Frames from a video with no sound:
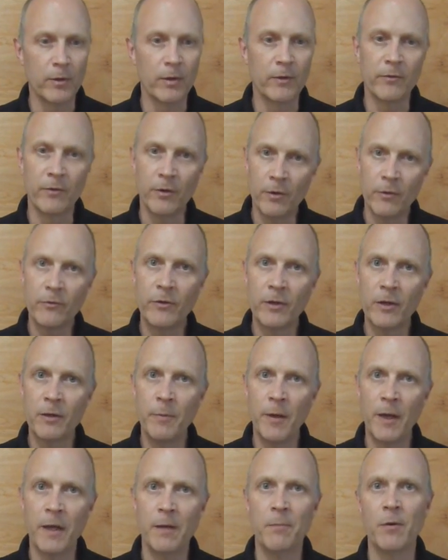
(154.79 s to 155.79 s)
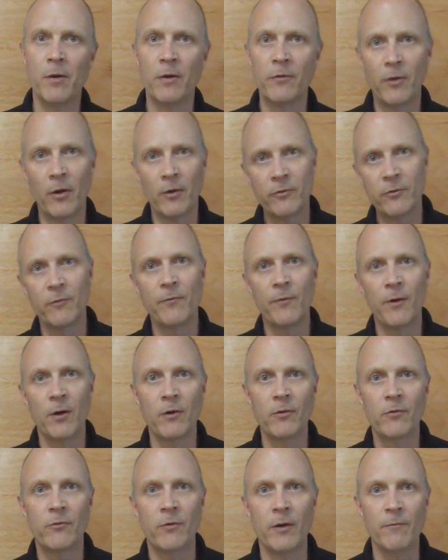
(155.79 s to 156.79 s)
It's a little syncopated, but it's also
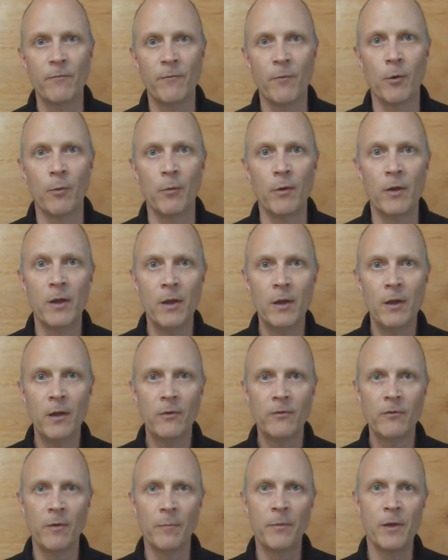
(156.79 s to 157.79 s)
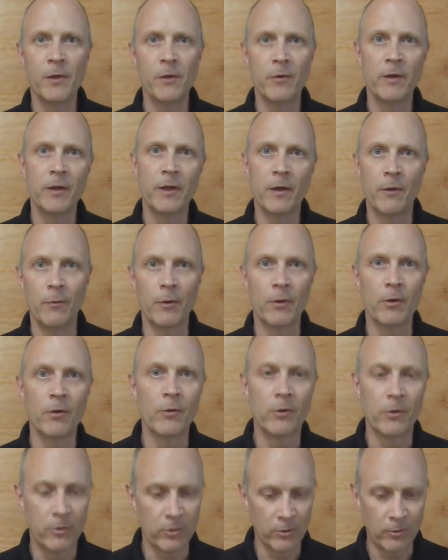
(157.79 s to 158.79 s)
fairly straightforward. Something you can get a real
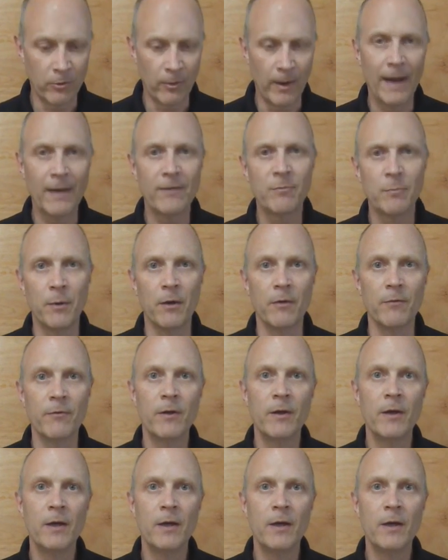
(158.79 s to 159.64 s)
good grasp of.